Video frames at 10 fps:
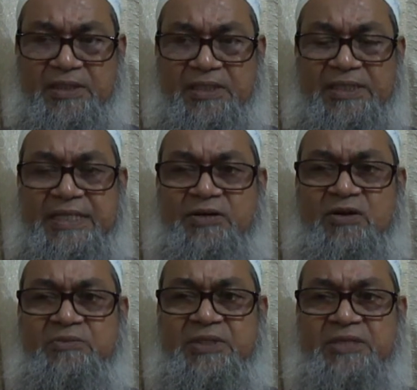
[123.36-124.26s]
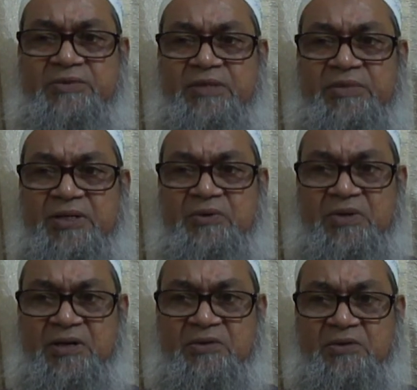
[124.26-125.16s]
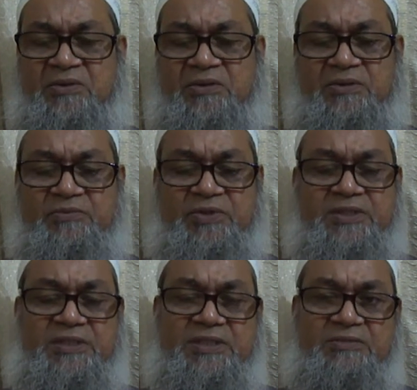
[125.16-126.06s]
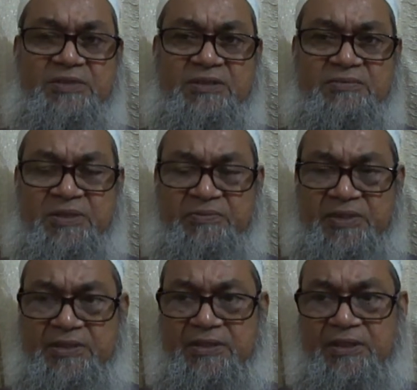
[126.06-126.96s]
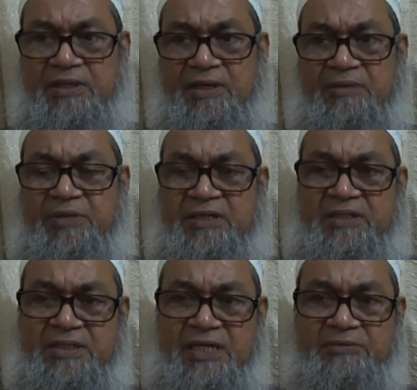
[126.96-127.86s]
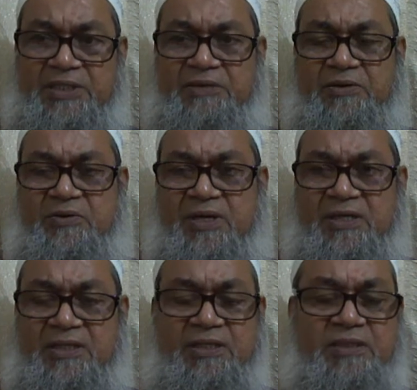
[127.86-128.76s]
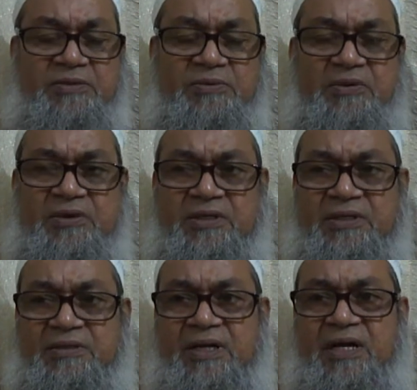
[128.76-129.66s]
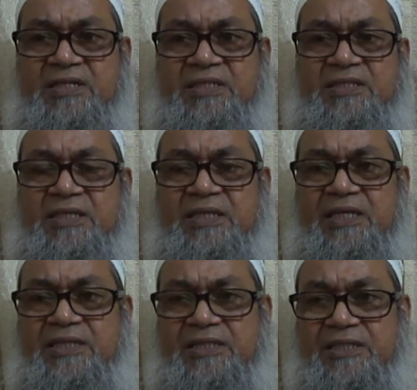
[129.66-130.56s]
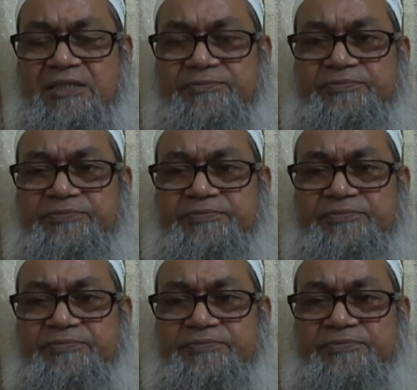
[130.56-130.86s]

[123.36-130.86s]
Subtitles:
It cannot be given by oral route for systemic purpose, but it can be given orally for gut sterilization.